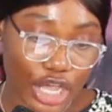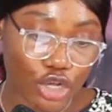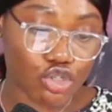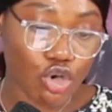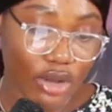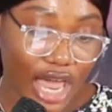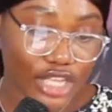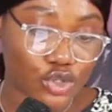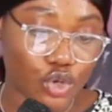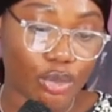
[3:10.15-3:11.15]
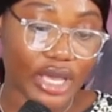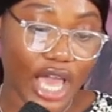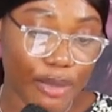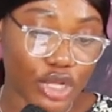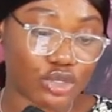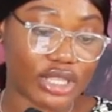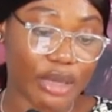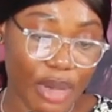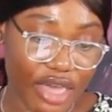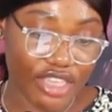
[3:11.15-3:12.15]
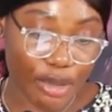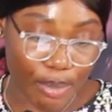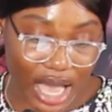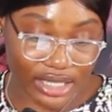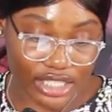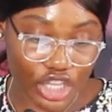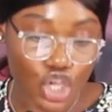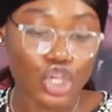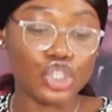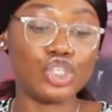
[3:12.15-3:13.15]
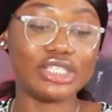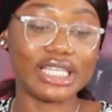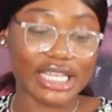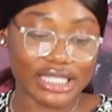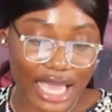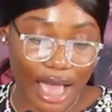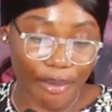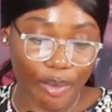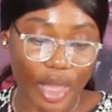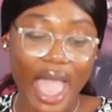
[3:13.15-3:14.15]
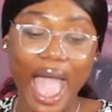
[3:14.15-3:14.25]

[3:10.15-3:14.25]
You told us you'll be coming to the birthday party. You didn't come.